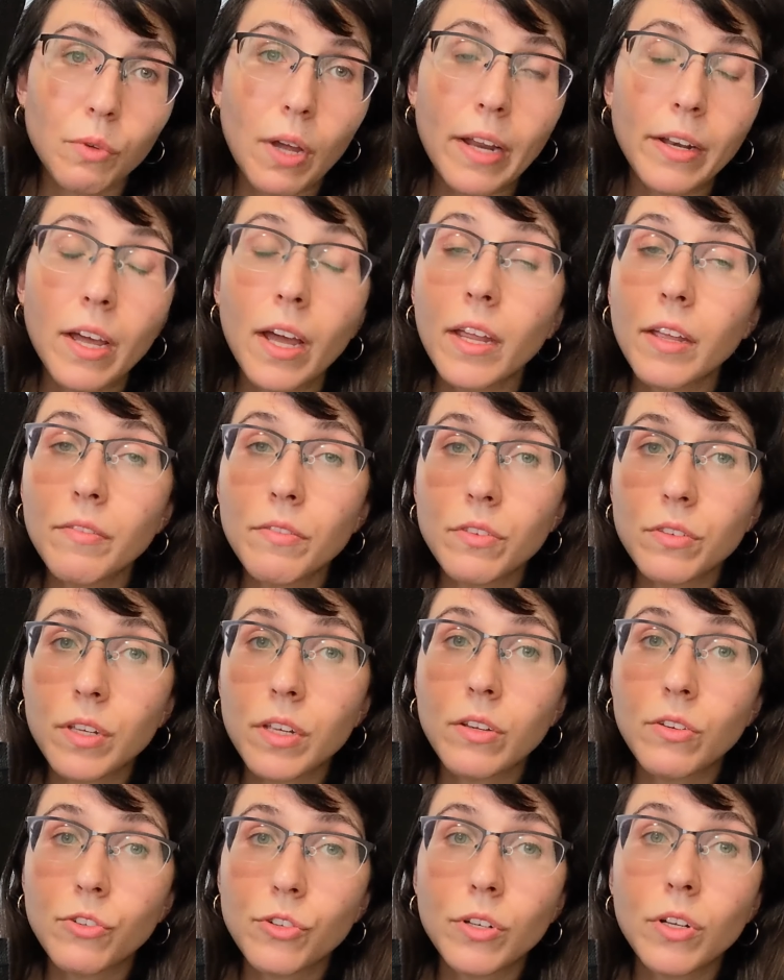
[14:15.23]
And I have
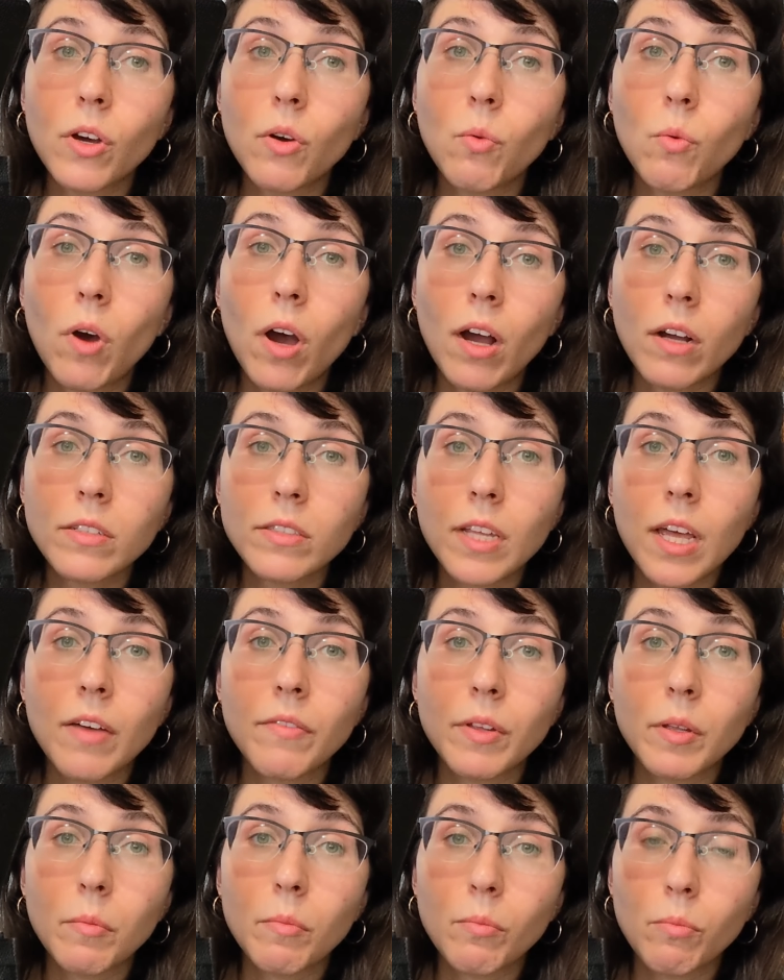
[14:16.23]
seen Chanel WOCs
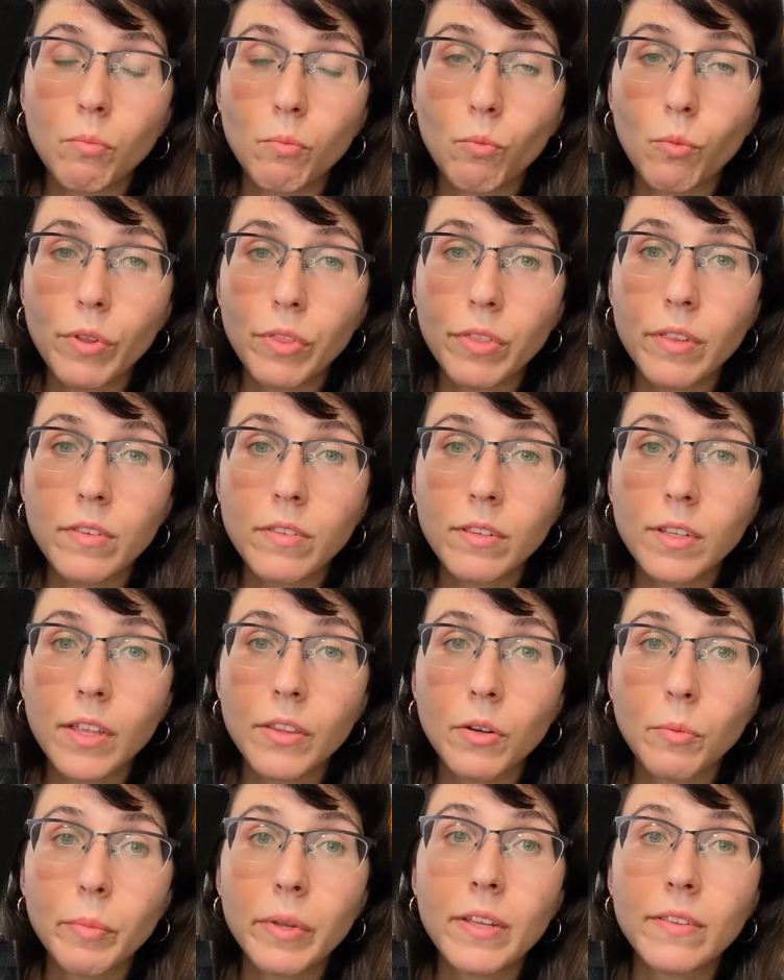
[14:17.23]
having, with this
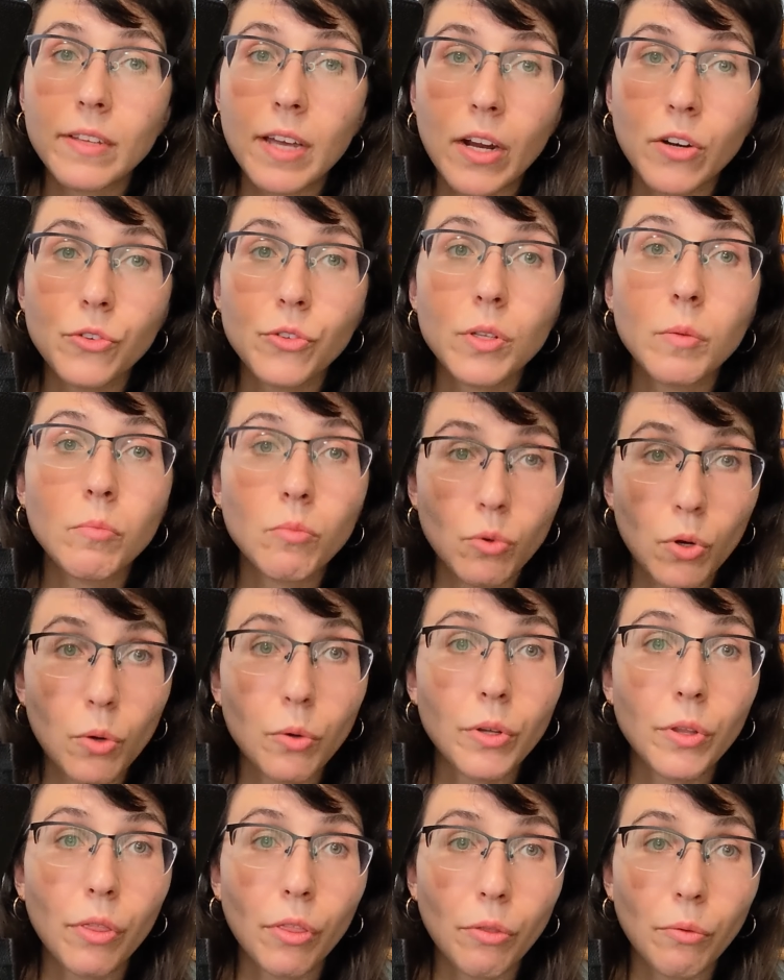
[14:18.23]
leather piece, actually
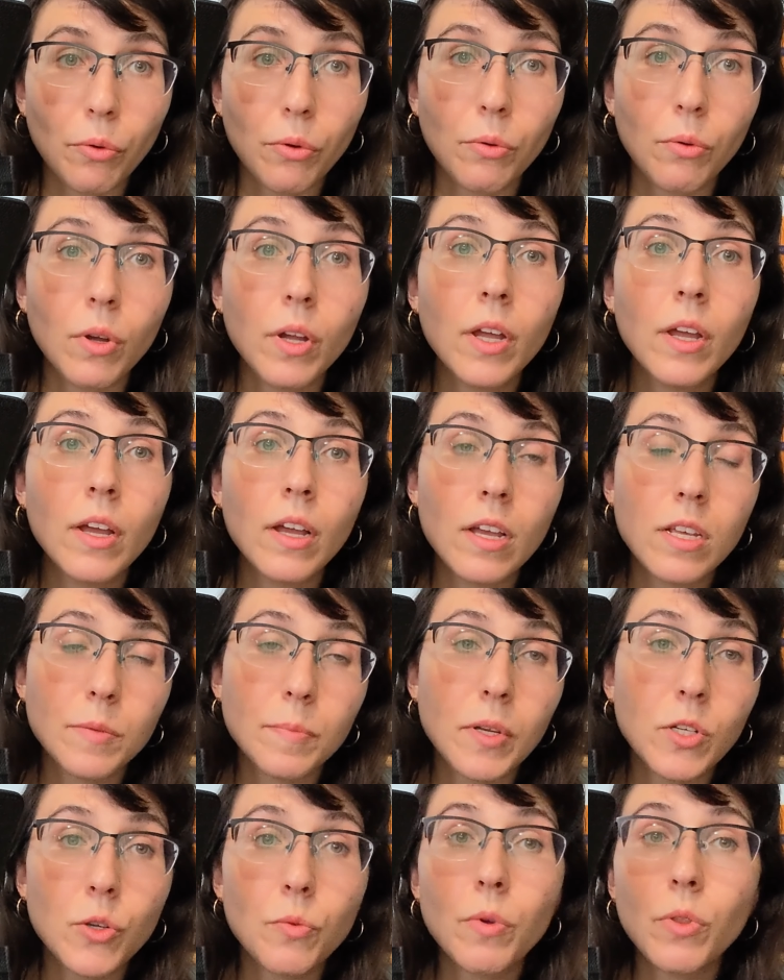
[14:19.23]
broken through,
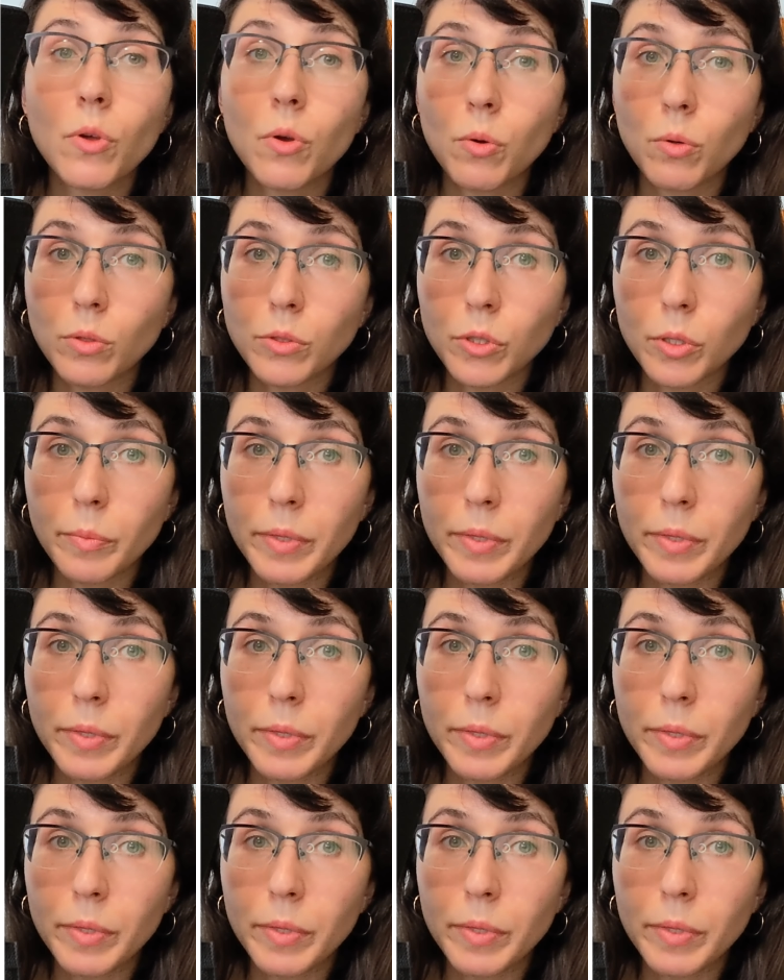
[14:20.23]
especially with older